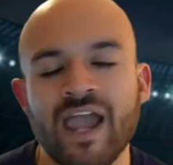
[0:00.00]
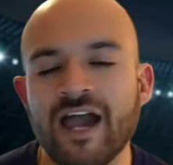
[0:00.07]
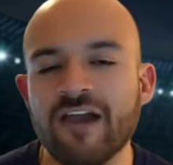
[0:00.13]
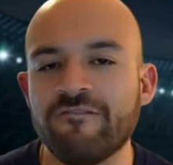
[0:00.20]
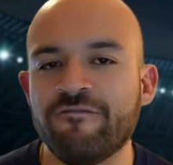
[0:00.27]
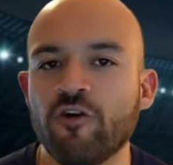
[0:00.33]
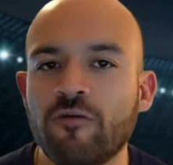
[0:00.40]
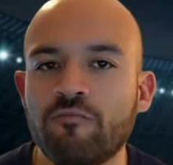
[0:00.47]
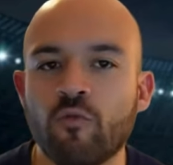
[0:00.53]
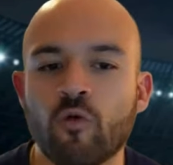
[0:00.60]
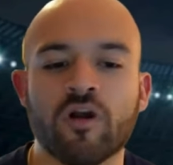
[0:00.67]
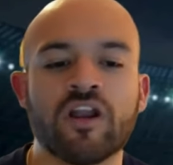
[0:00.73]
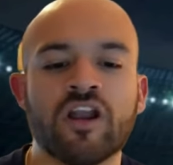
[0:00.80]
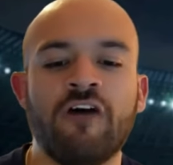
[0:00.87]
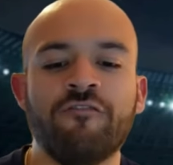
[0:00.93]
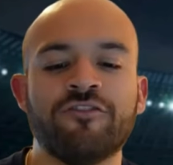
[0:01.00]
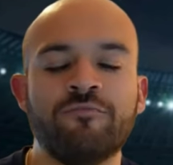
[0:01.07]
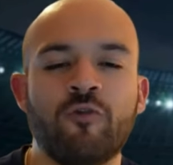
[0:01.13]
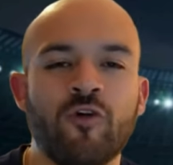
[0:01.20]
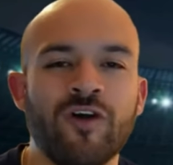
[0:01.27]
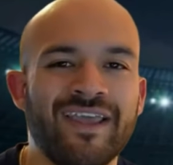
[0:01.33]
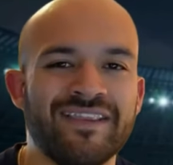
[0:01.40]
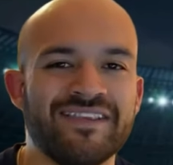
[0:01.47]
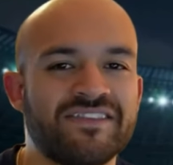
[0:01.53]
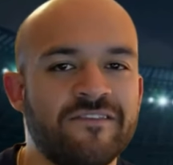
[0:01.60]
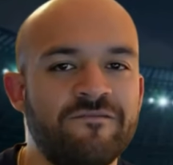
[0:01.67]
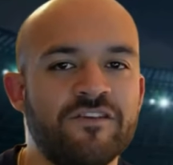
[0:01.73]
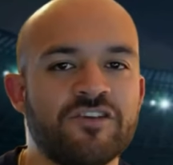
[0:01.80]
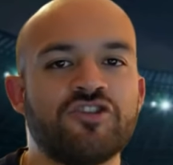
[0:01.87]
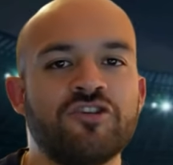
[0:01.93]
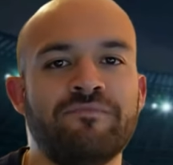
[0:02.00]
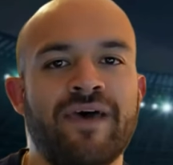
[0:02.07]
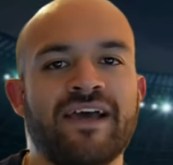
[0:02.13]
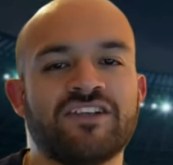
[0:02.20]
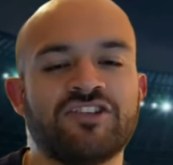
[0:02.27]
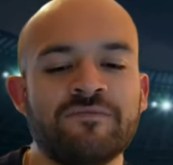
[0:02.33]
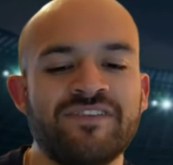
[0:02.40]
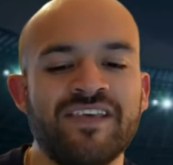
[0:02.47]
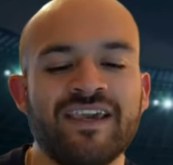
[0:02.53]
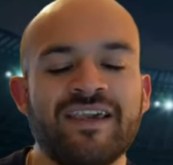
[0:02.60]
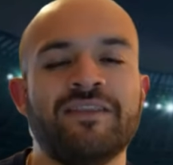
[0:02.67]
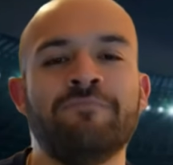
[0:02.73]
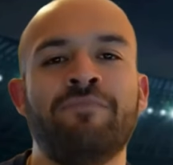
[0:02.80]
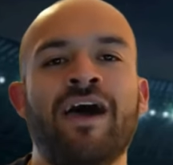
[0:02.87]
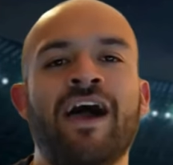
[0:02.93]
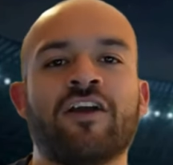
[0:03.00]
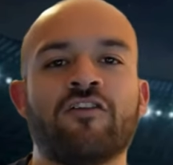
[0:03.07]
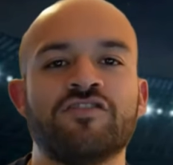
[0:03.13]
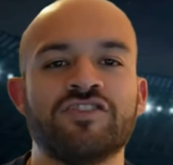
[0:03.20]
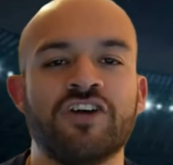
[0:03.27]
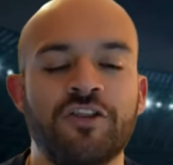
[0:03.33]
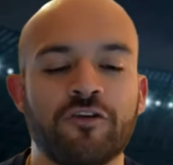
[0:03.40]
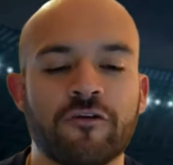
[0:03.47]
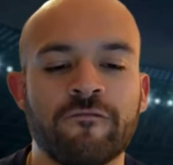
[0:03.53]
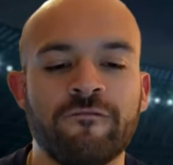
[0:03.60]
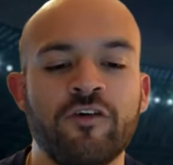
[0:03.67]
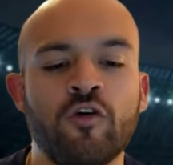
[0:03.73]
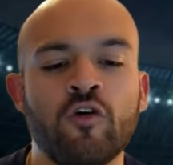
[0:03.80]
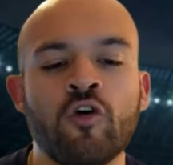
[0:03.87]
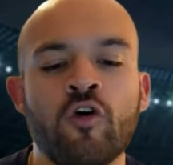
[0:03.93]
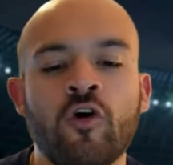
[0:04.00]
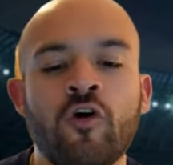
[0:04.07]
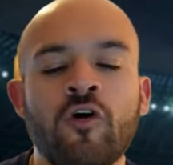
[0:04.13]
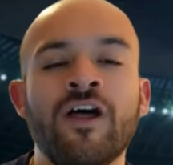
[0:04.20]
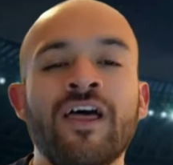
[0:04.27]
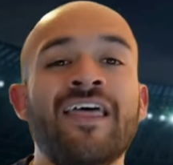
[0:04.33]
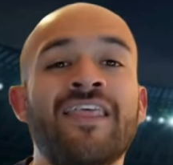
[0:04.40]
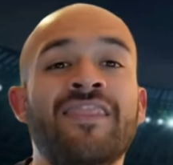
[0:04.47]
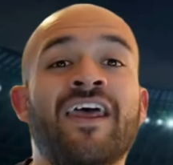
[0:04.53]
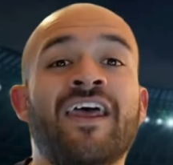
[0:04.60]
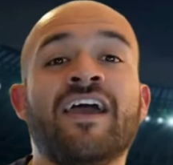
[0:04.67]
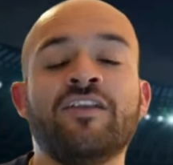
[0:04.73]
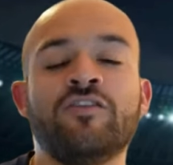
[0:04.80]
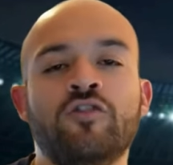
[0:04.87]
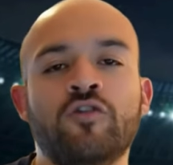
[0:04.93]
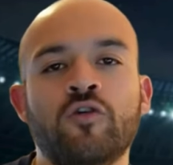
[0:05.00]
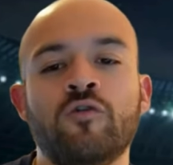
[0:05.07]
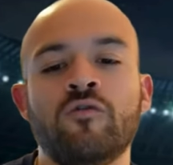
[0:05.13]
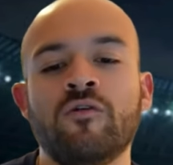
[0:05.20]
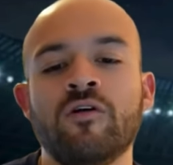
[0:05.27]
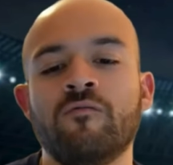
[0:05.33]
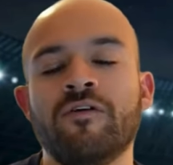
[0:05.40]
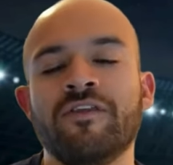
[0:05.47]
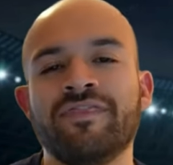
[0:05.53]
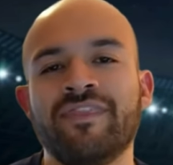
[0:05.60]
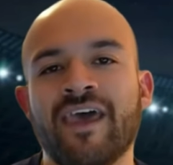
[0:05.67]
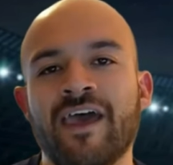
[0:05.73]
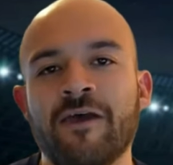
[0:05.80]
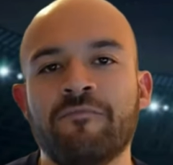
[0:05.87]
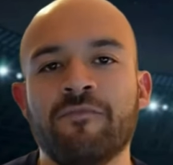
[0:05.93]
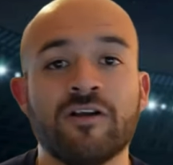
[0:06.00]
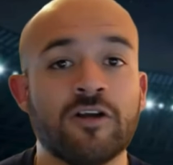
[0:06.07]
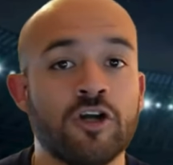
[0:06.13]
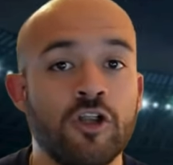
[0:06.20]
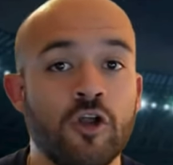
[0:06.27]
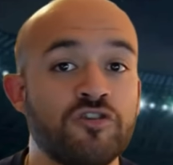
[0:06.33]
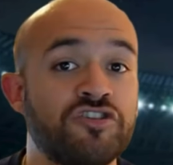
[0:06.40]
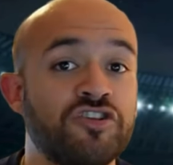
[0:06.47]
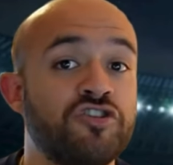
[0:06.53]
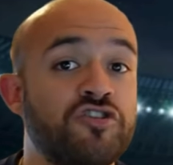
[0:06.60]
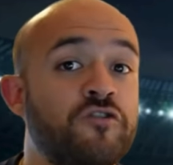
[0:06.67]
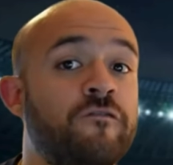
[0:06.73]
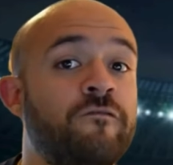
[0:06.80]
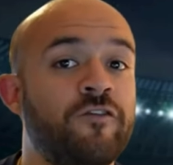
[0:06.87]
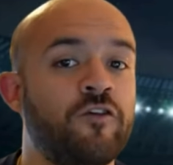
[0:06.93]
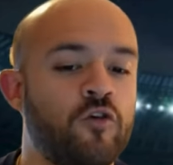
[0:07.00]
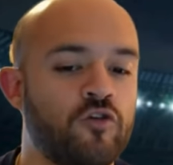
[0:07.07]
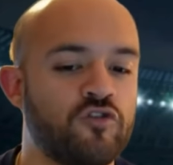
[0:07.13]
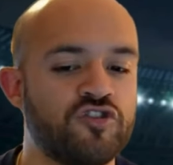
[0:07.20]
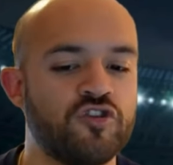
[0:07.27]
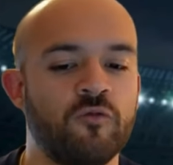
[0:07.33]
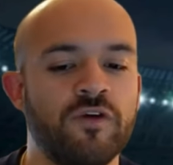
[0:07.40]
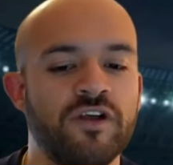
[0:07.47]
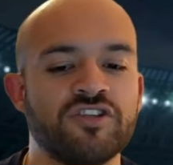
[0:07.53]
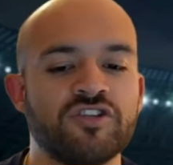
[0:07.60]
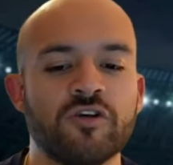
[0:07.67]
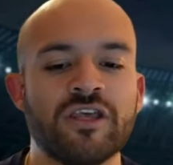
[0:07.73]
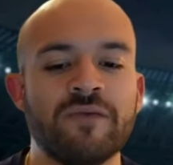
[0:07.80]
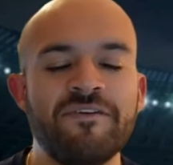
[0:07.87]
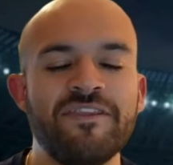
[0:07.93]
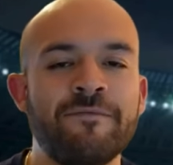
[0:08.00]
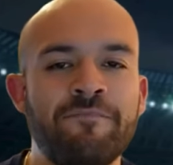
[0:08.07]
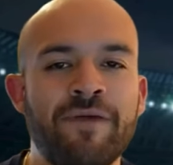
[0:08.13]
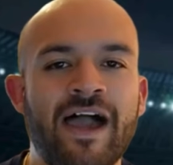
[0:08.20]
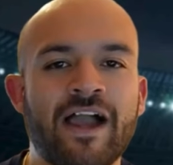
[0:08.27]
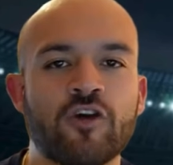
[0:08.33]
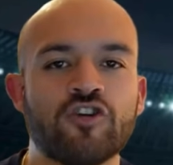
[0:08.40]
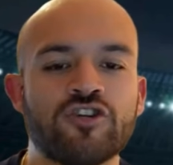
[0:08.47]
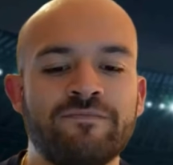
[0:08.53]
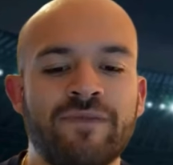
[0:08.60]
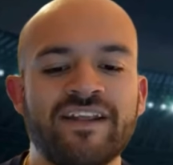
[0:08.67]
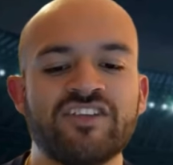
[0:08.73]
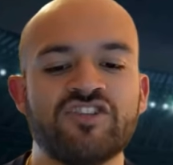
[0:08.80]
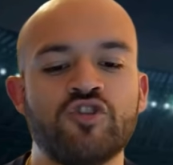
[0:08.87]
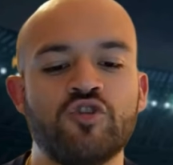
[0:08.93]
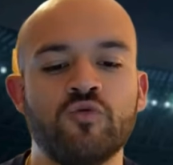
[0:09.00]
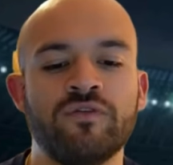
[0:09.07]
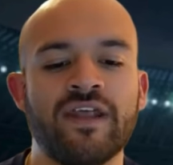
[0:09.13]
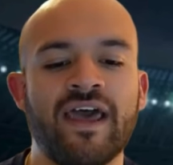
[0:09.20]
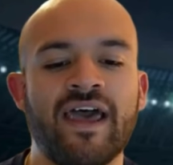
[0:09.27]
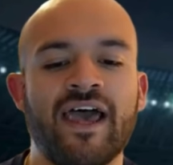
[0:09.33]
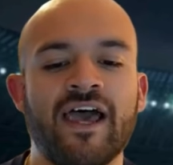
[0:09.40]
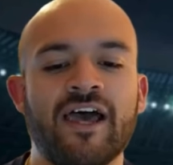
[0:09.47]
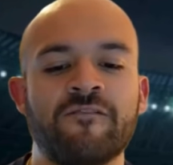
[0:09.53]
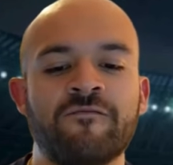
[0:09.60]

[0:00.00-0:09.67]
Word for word: I feel more comfortable in this divisional matchup taking the Packers under a field goal than I do with them close to two field goals to win. So give me the Packers minus two and a half.